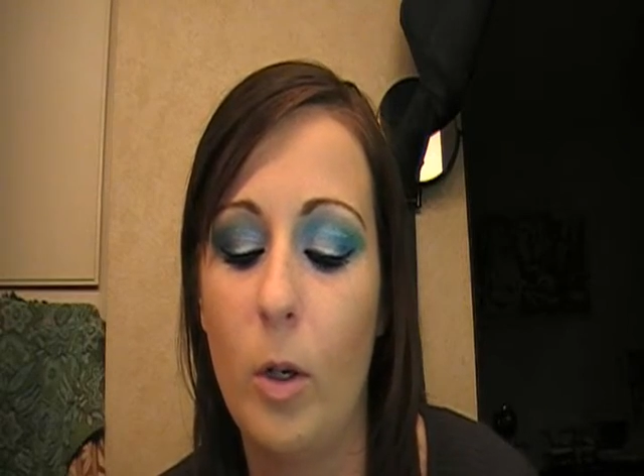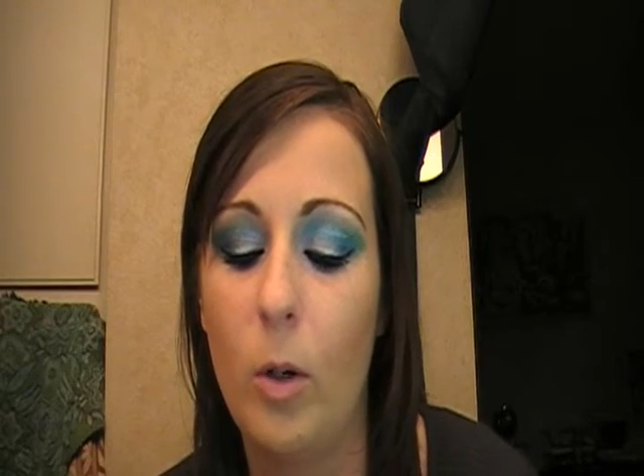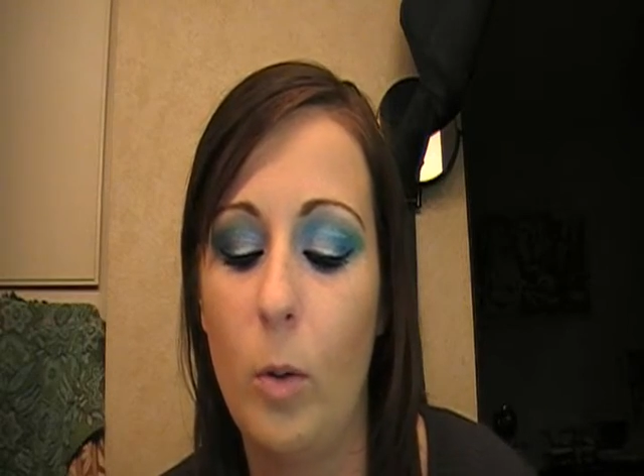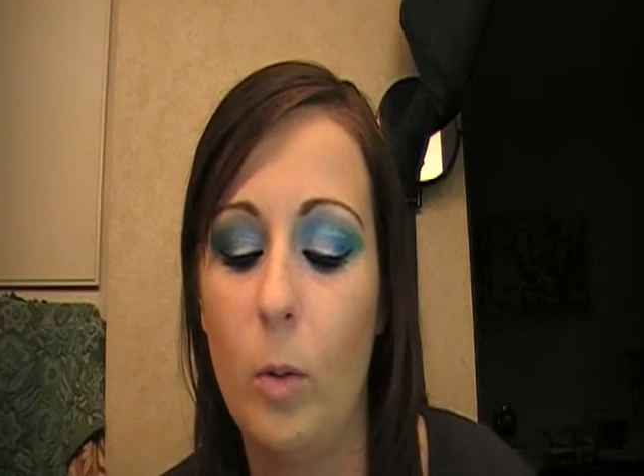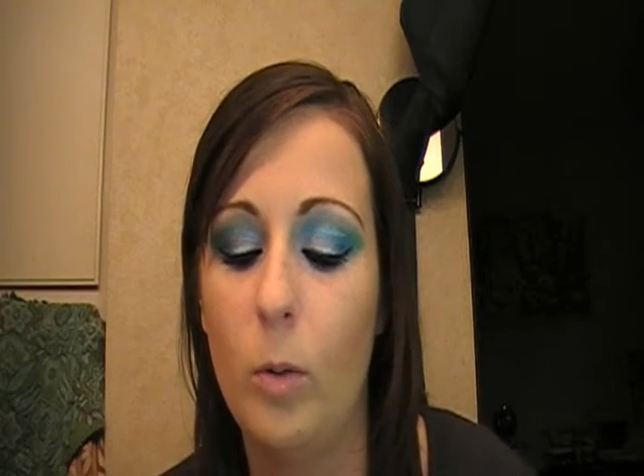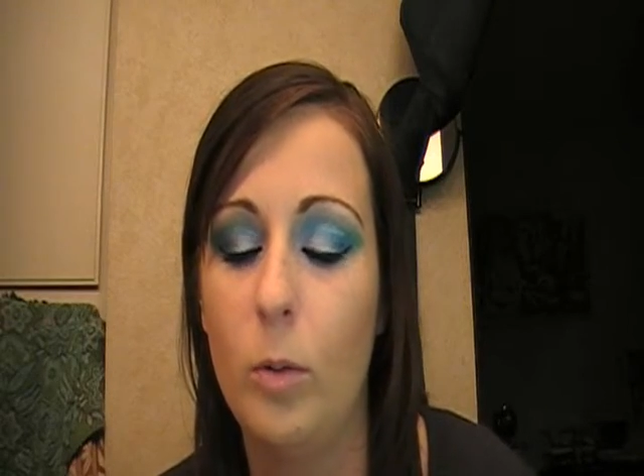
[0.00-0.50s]

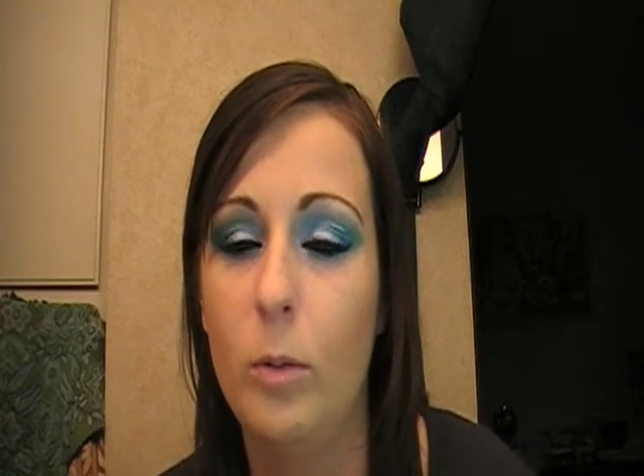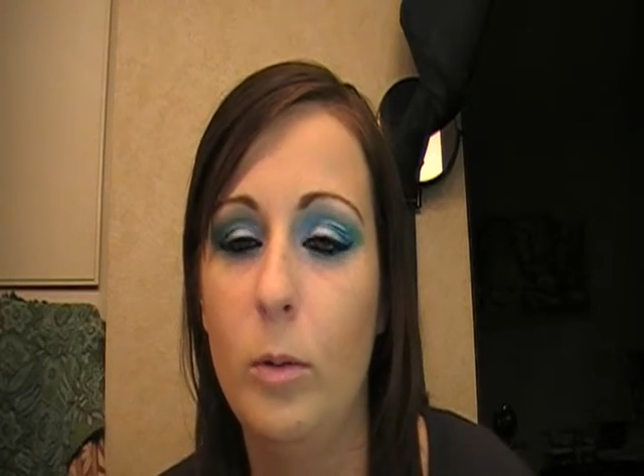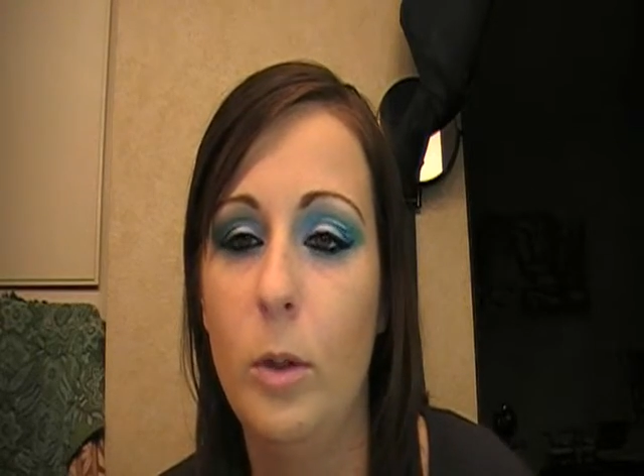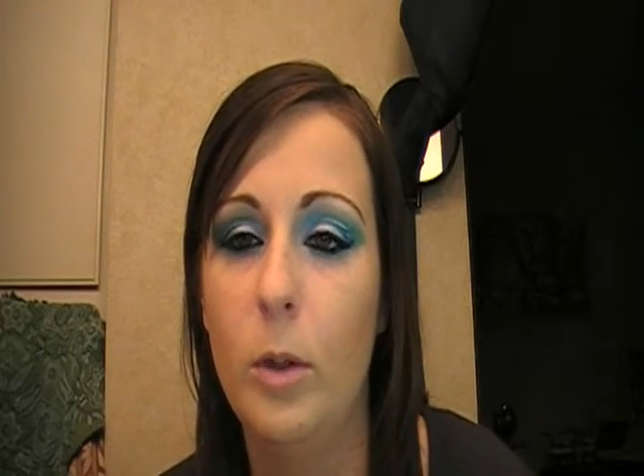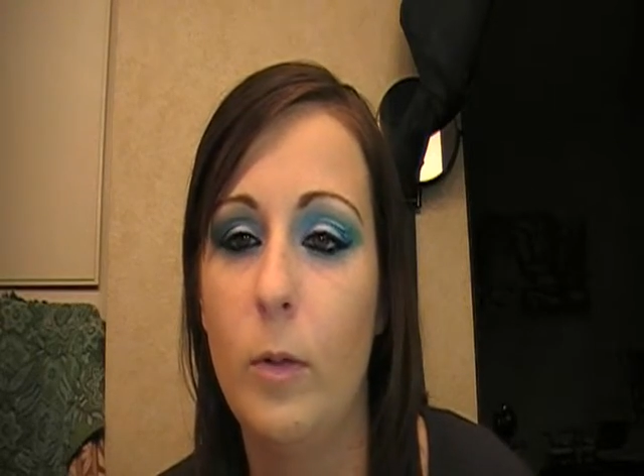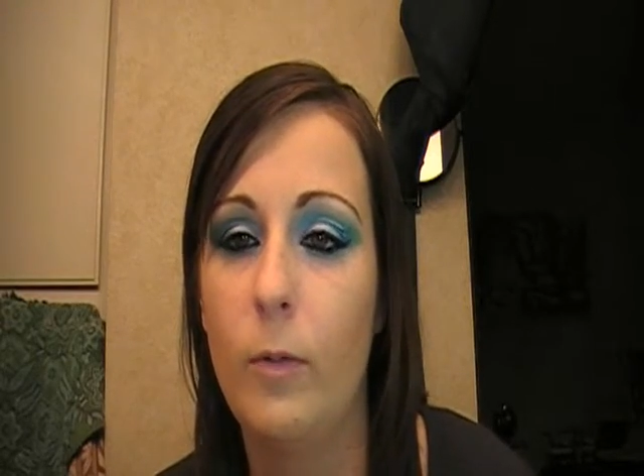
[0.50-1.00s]

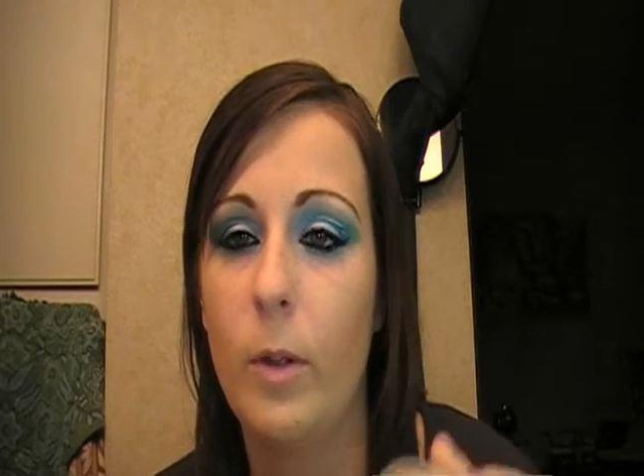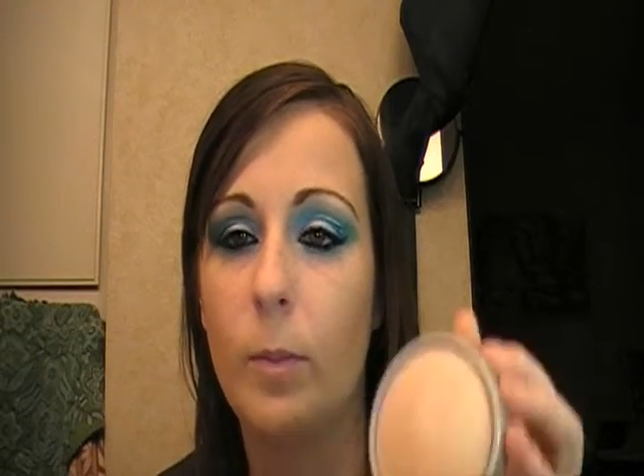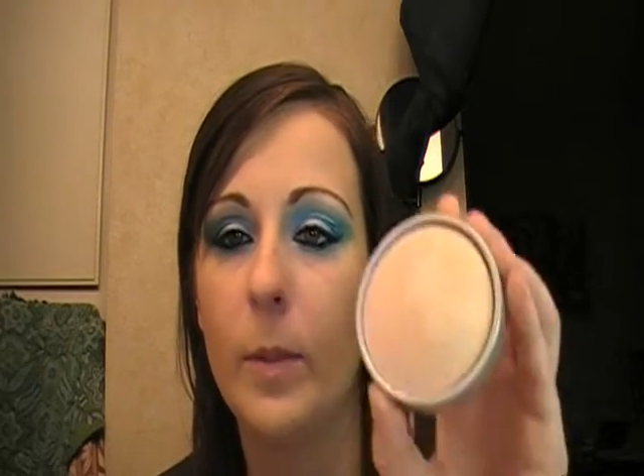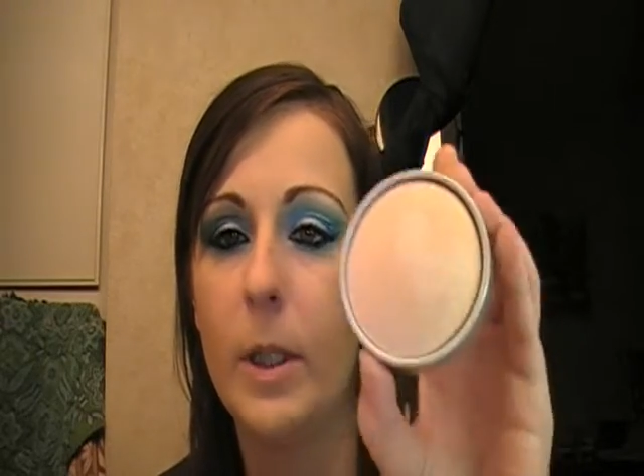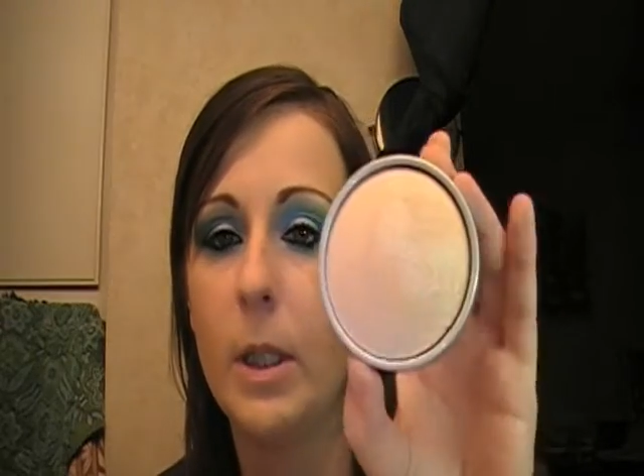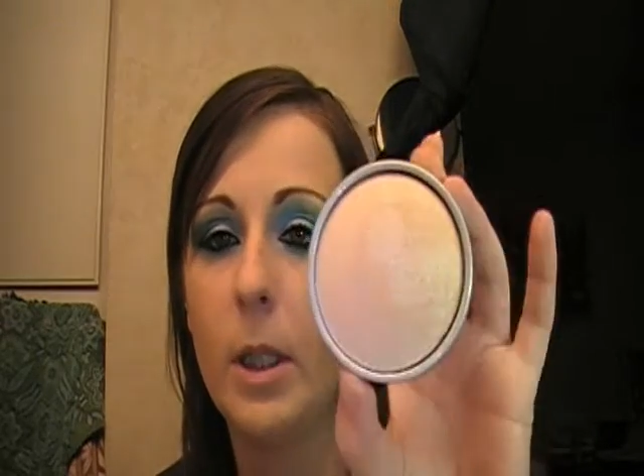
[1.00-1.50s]
Gold
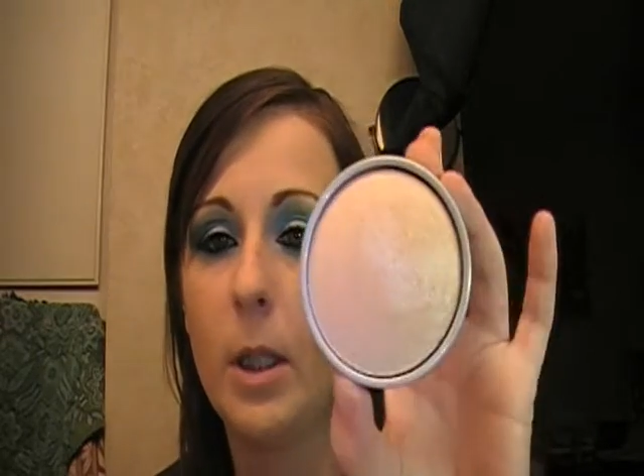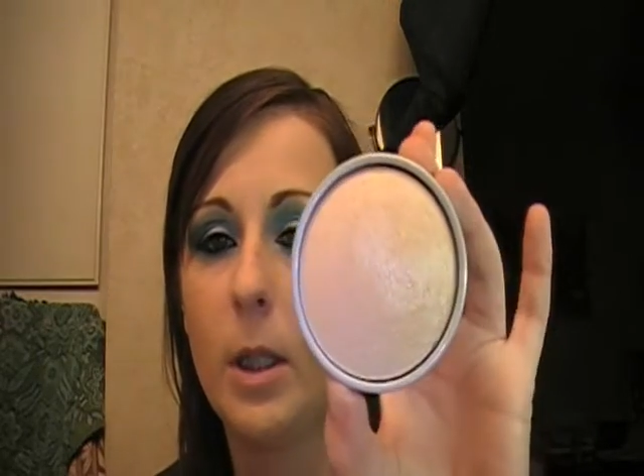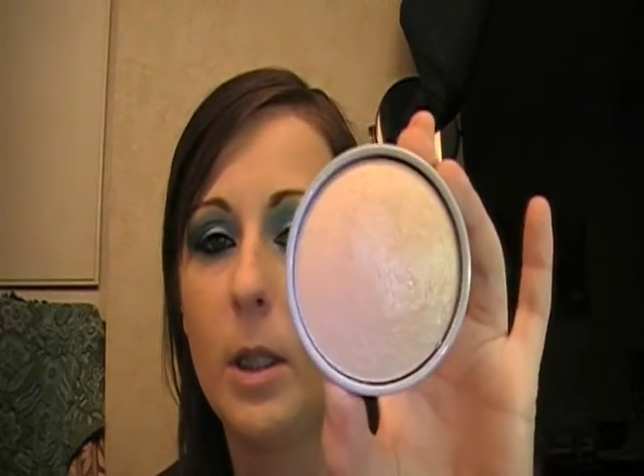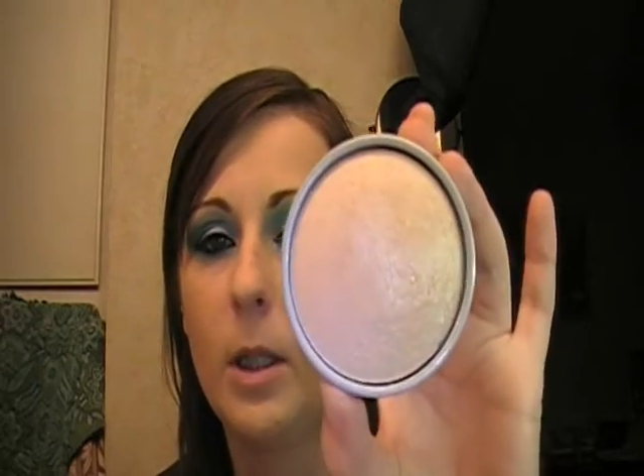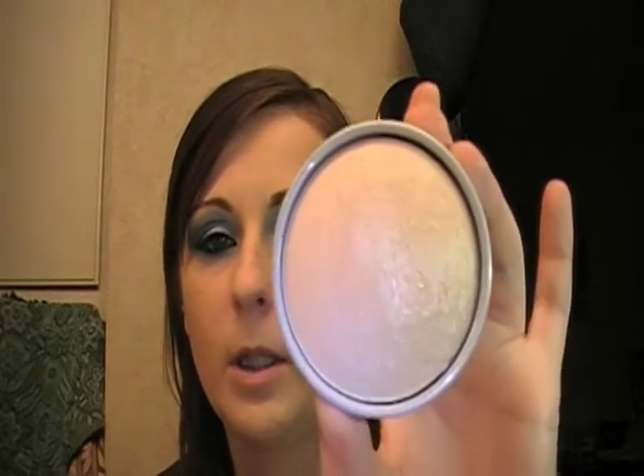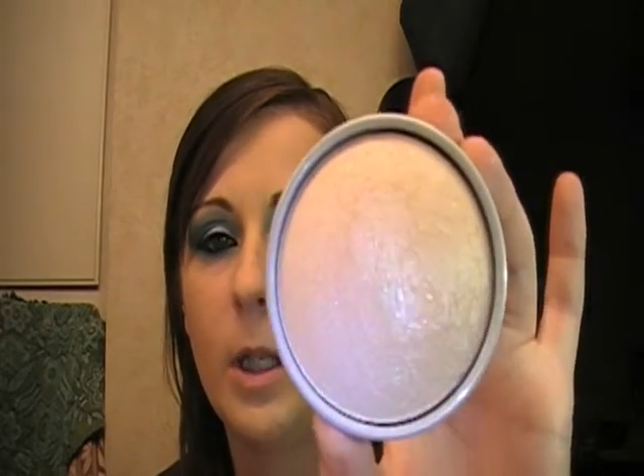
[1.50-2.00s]
from Stila,